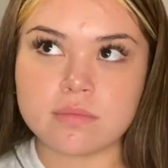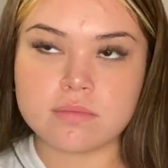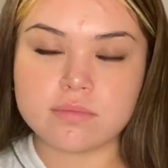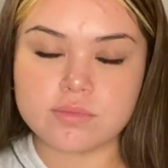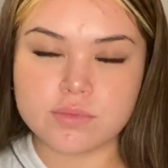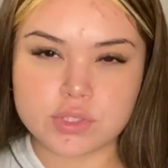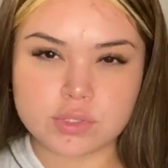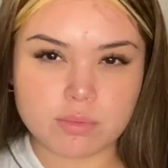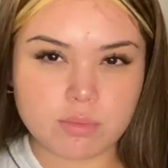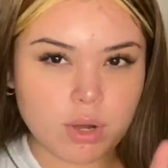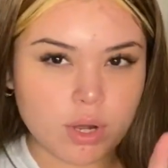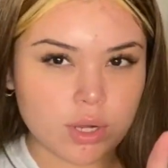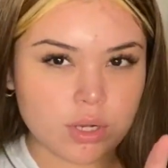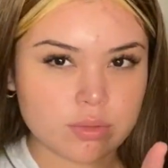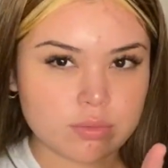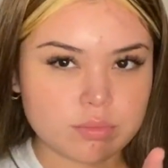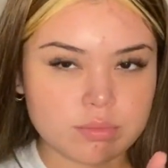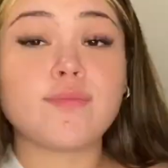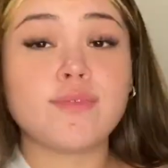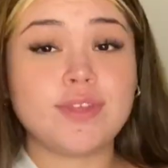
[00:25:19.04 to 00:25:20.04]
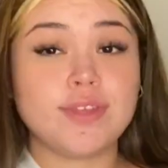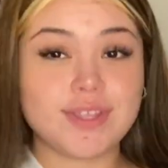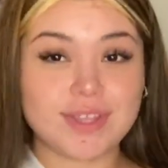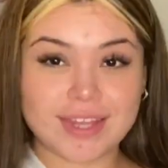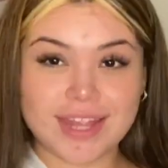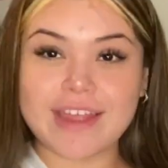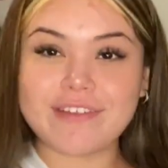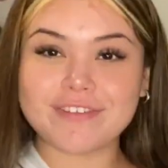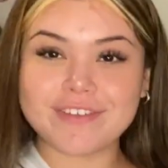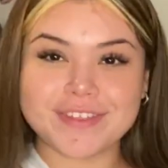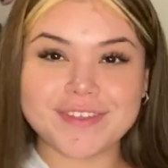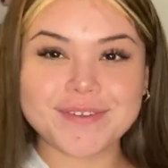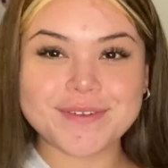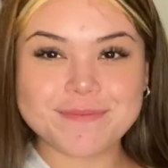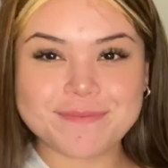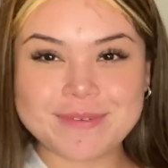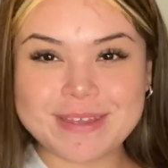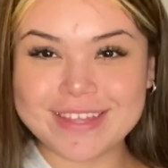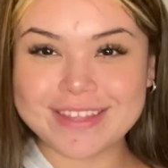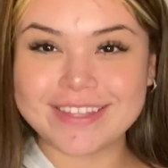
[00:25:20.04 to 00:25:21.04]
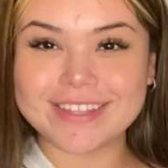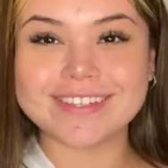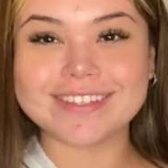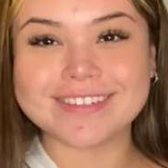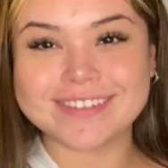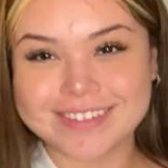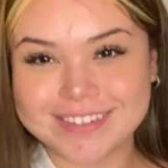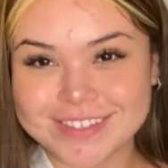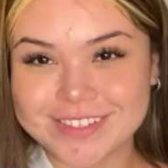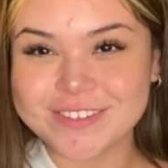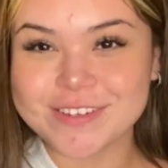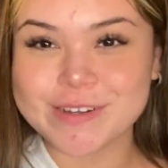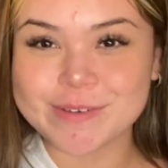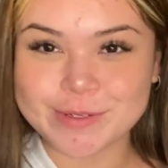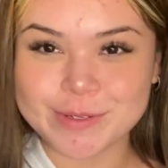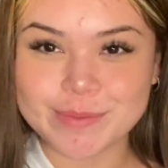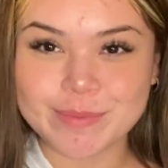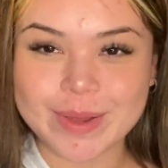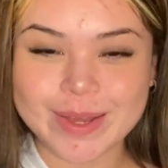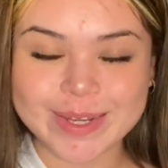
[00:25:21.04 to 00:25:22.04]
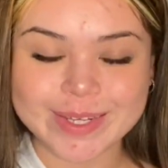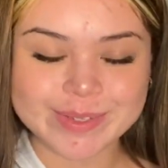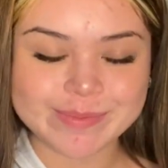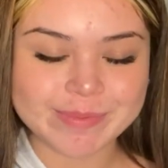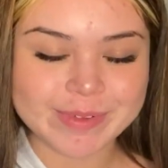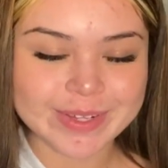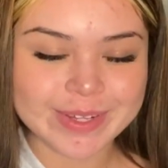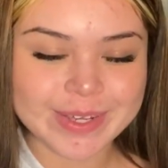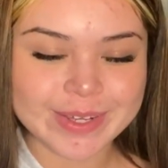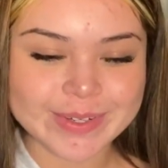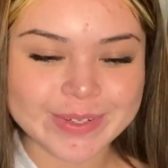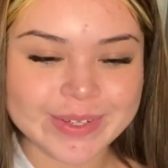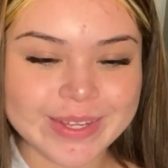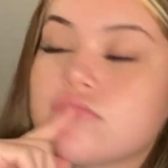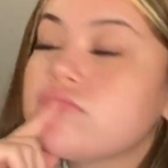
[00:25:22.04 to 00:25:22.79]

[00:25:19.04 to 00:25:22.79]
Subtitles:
PetSmart. Everything will be in the description box below.